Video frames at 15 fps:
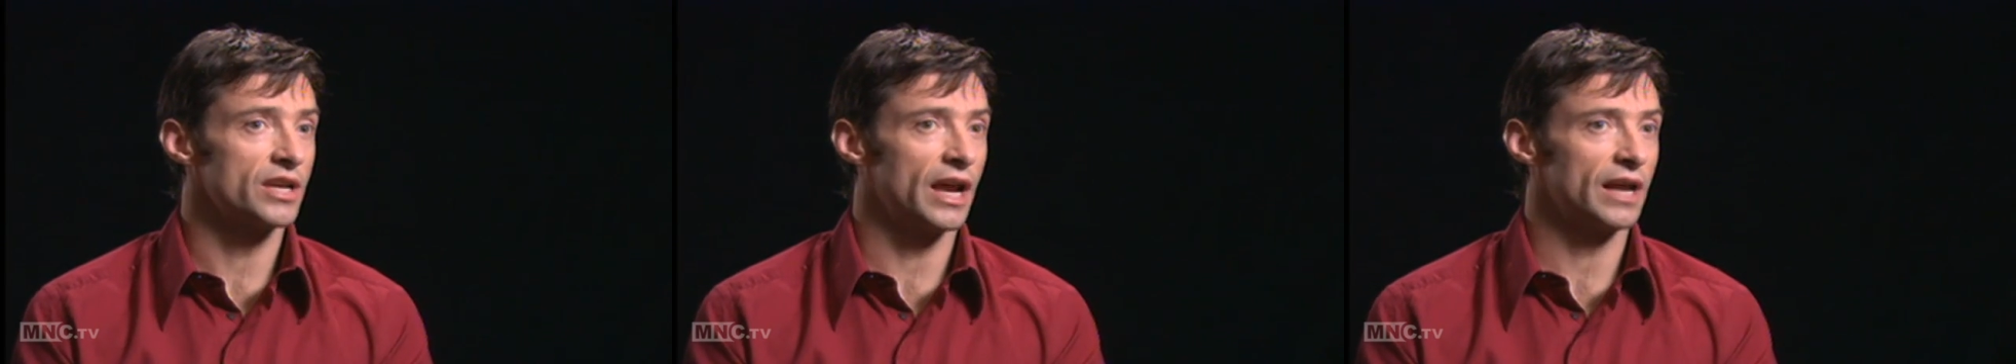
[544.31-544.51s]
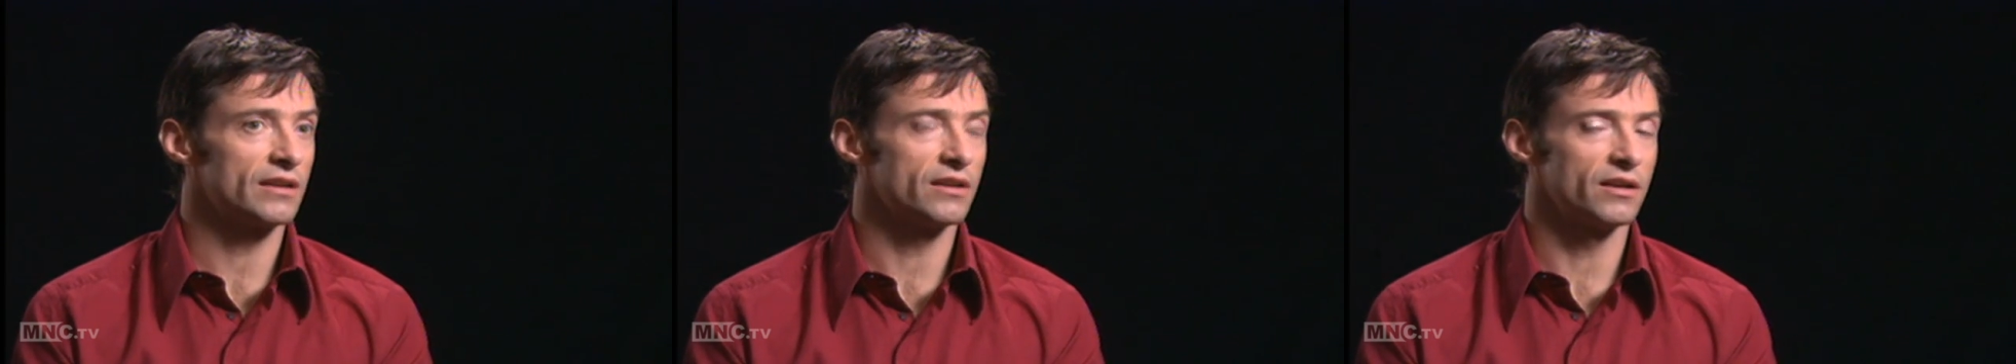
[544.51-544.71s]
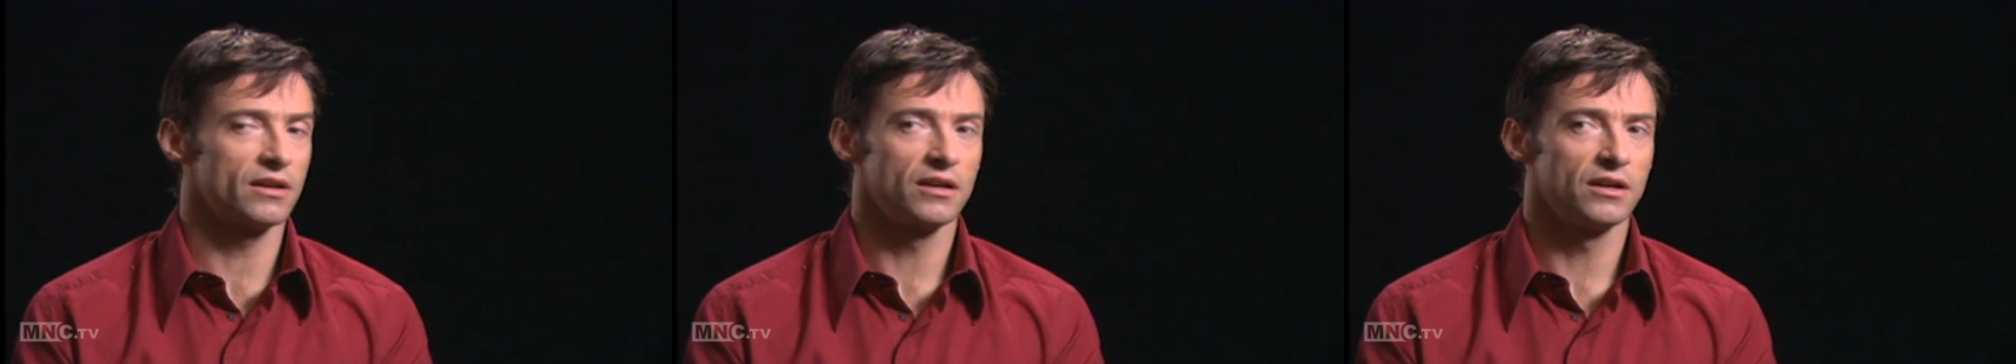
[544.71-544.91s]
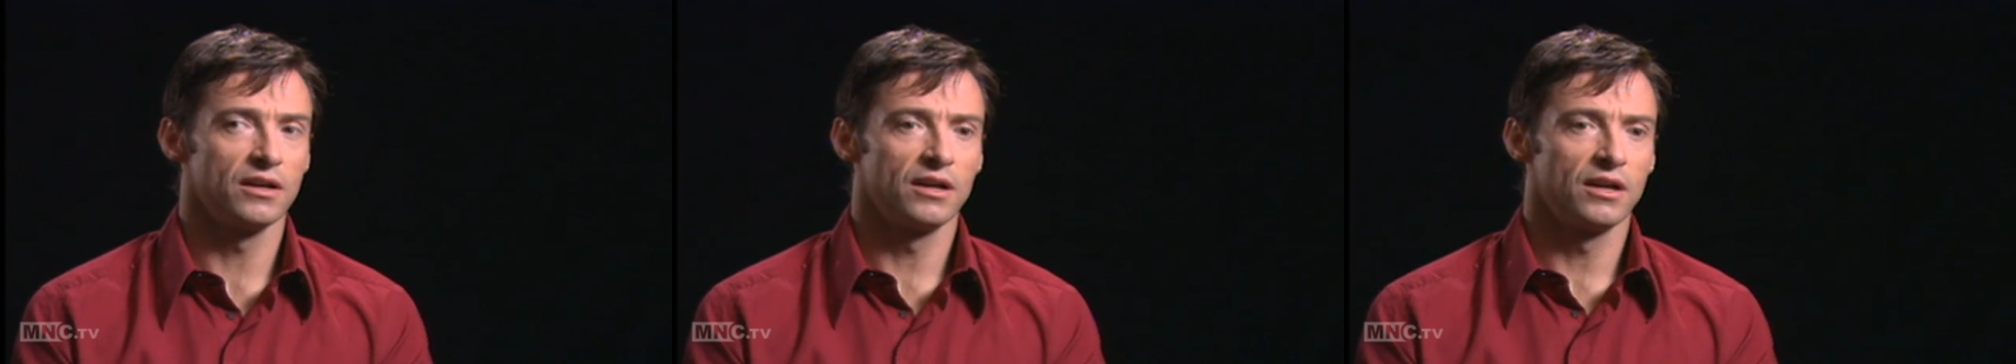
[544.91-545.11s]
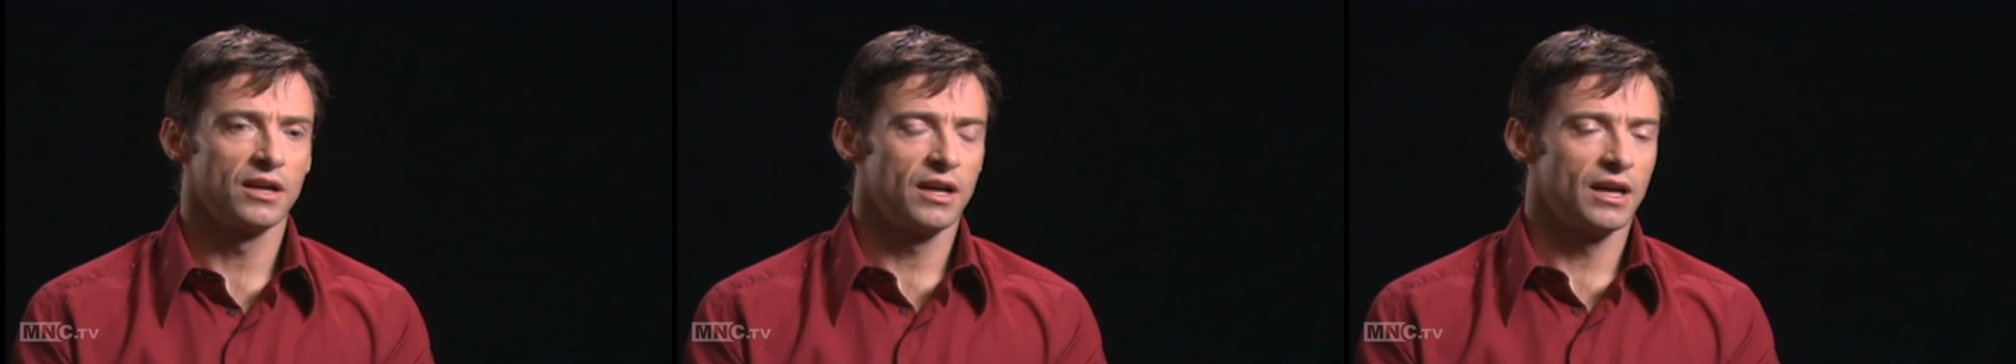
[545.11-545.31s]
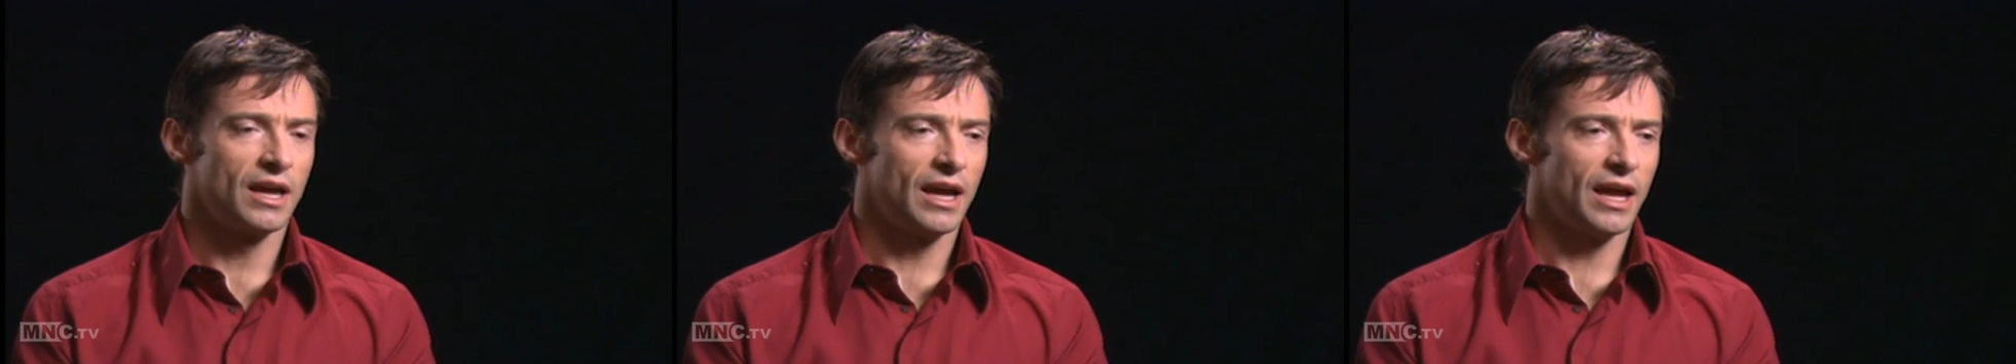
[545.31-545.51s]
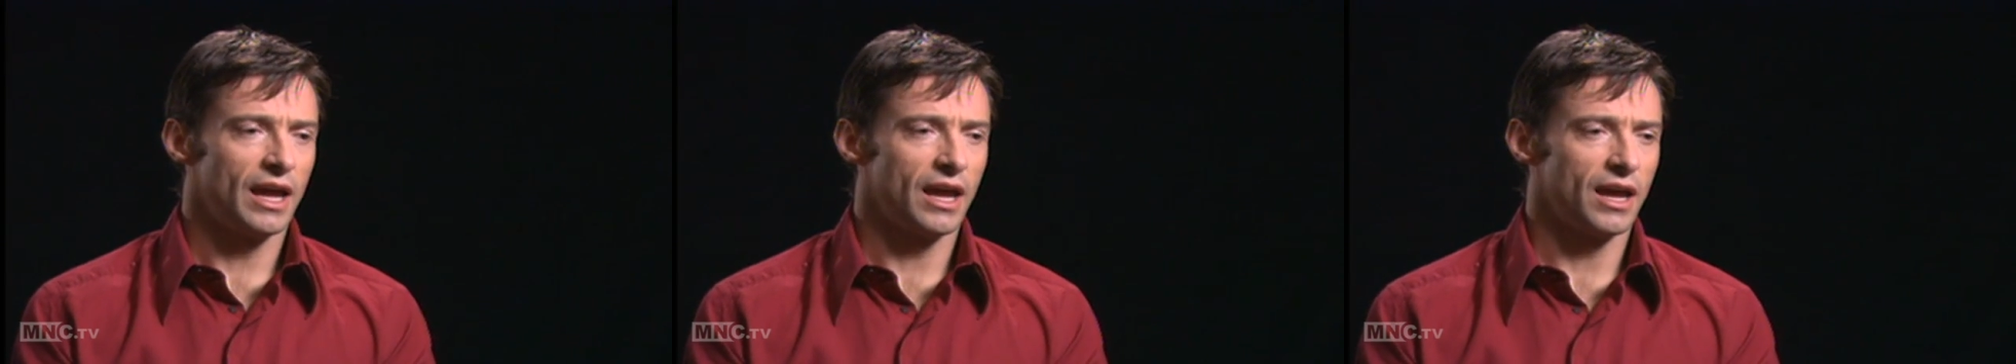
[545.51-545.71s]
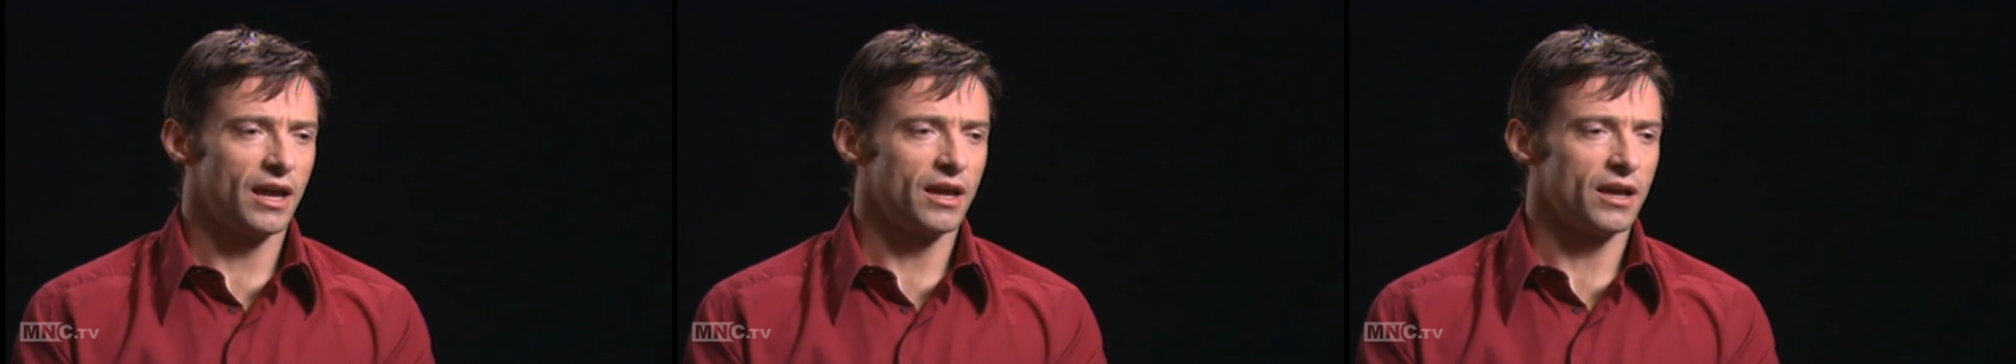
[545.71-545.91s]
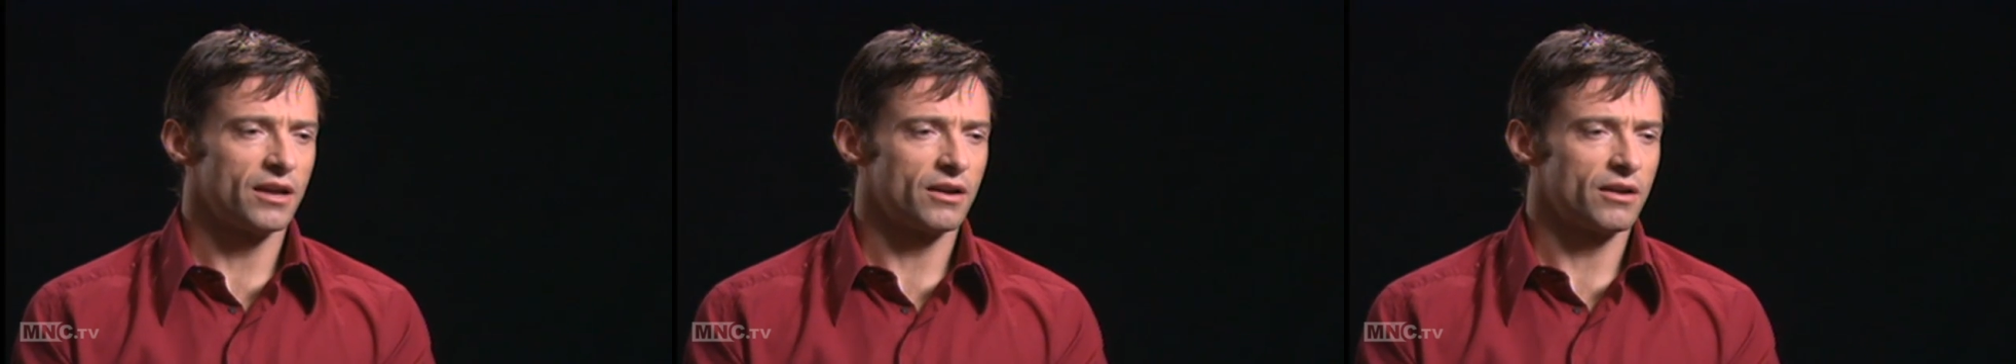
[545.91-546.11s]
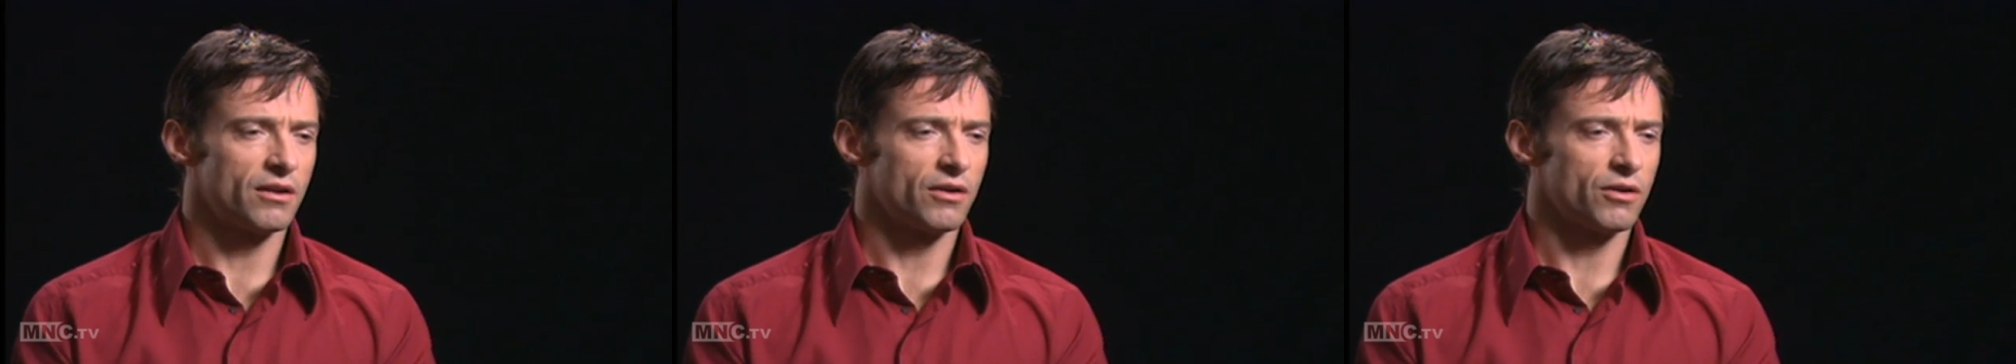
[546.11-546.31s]
actor
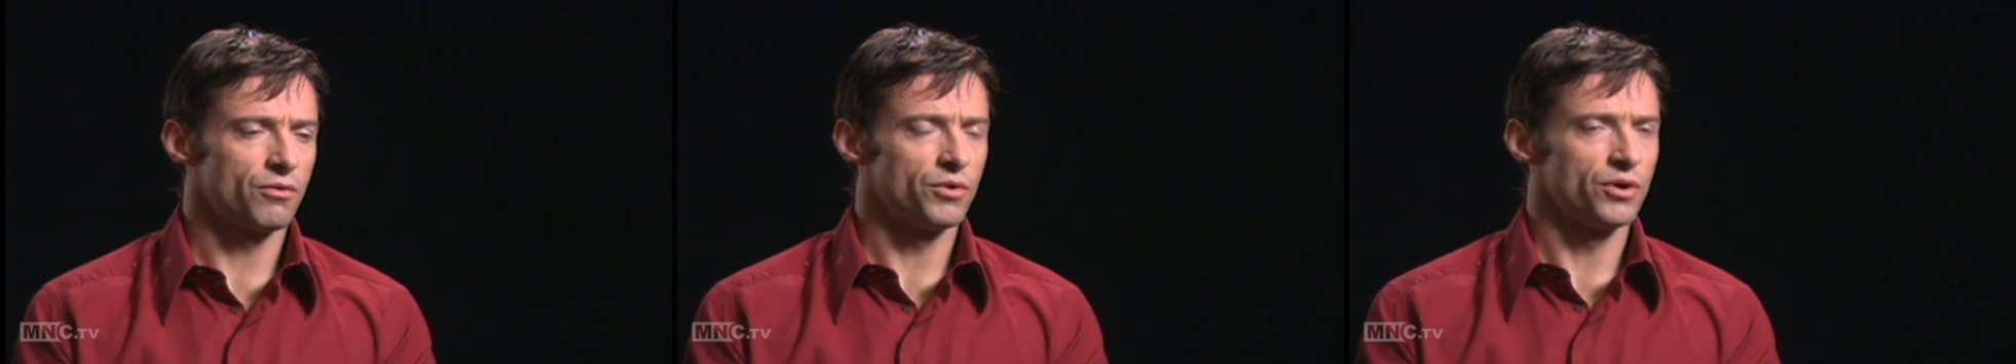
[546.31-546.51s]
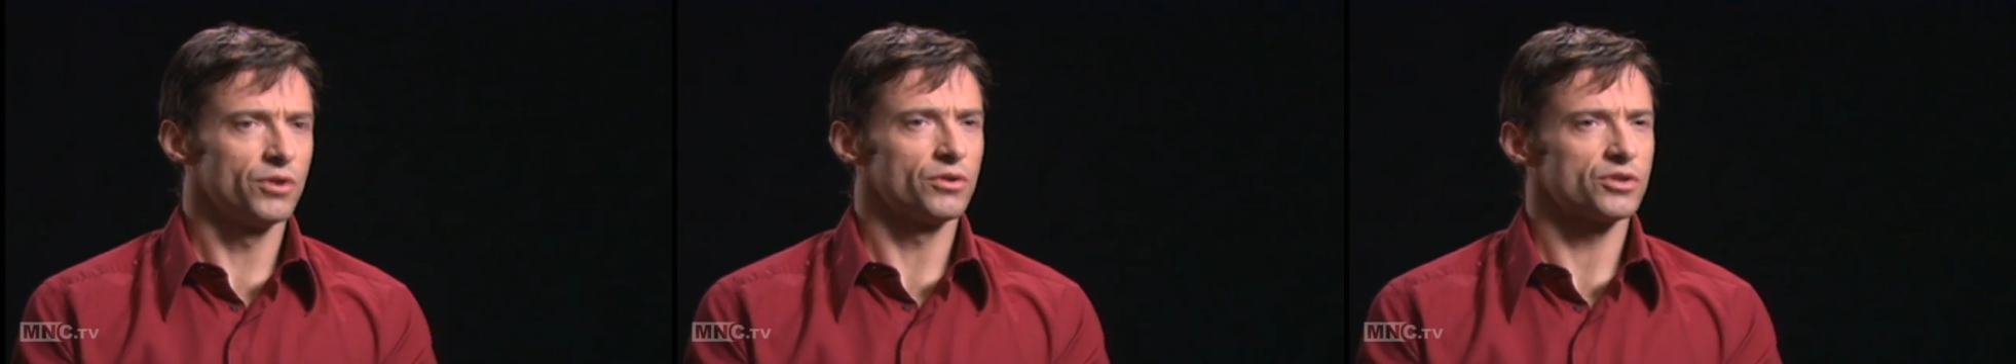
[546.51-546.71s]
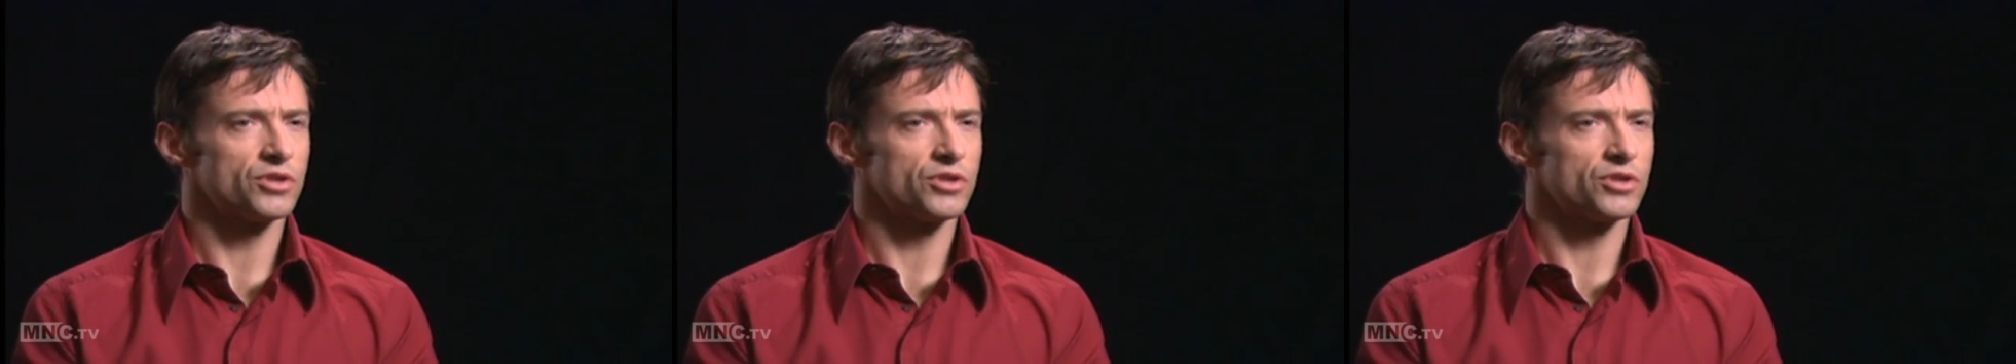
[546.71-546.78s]
and a real